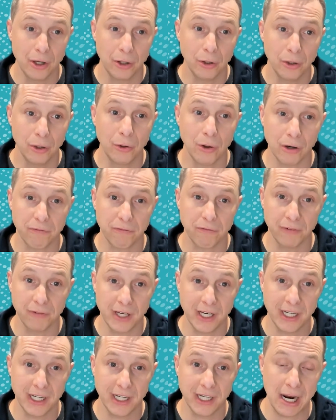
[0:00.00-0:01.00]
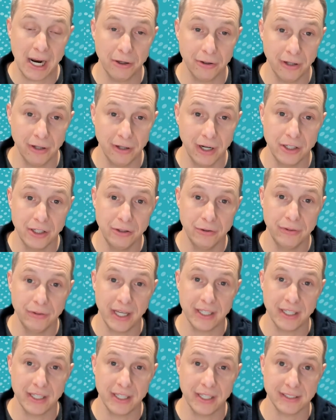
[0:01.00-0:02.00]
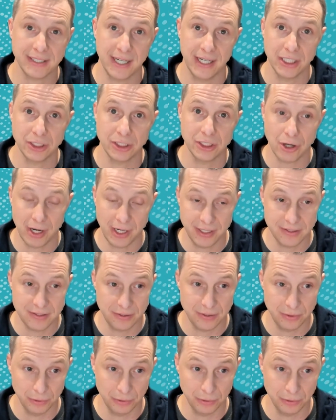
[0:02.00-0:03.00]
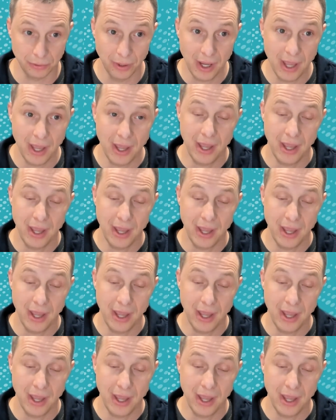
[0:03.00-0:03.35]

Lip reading: who are encountering a new data set and trying to